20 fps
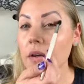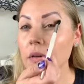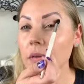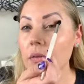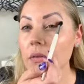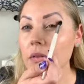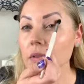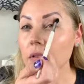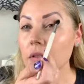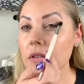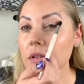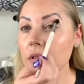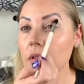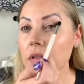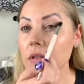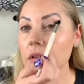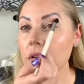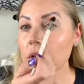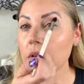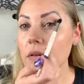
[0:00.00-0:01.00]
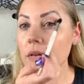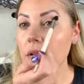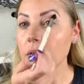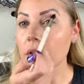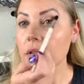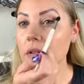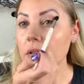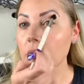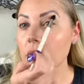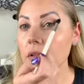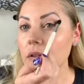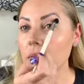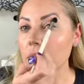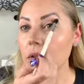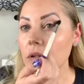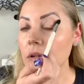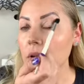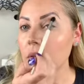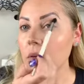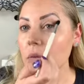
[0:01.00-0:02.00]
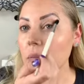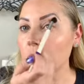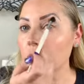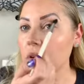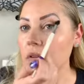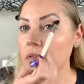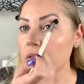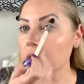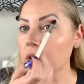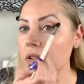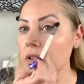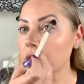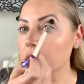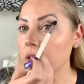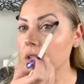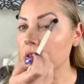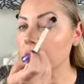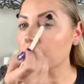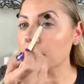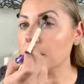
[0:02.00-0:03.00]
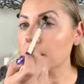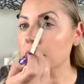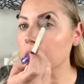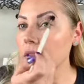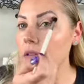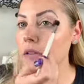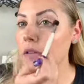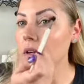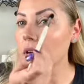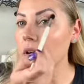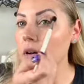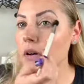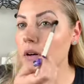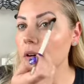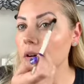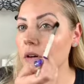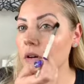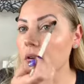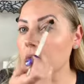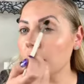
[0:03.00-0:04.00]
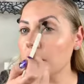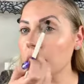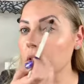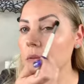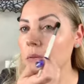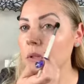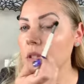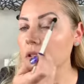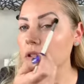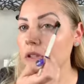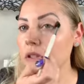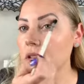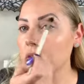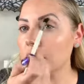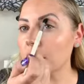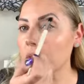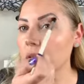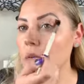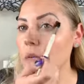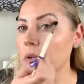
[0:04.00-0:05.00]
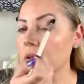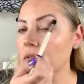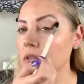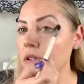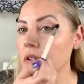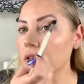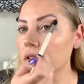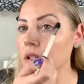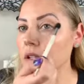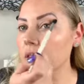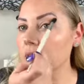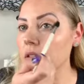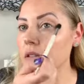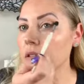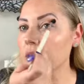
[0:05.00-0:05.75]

we're just gonna go in, and you wanna go above your crease always make sure you go above your crease.